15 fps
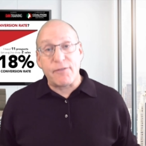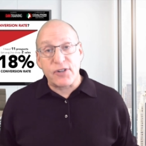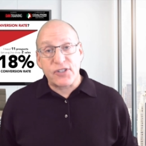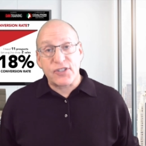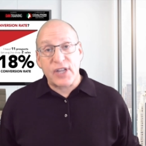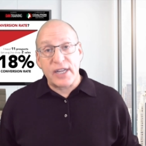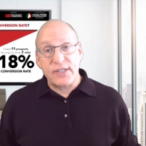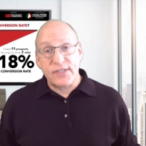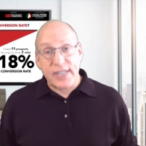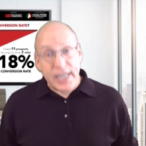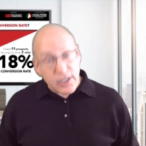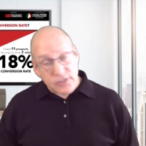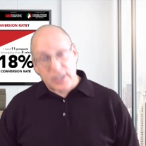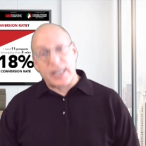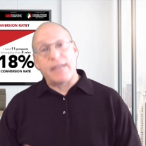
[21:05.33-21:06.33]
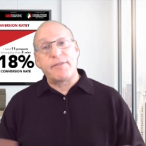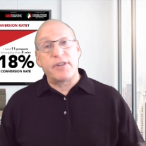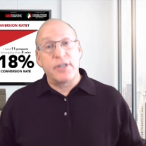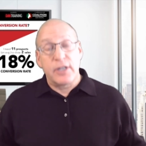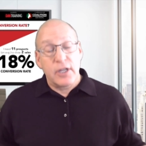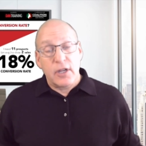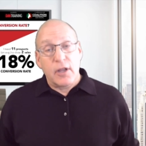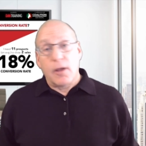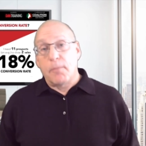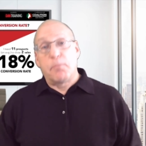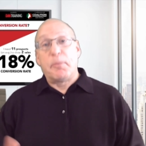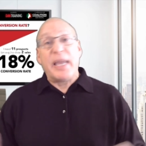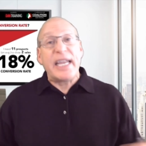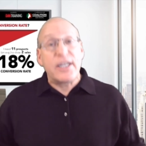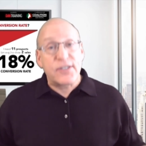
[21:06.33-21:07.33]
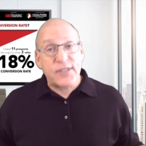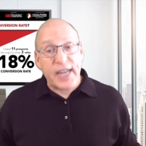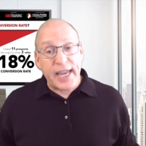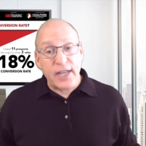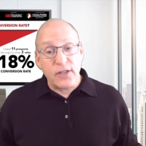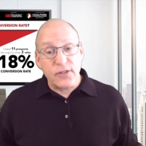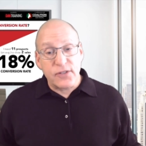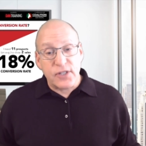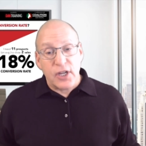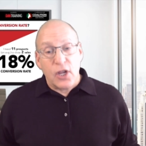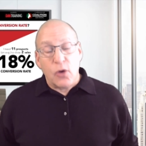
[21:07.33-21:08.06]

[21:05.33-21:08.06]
size sales? 11 big sales?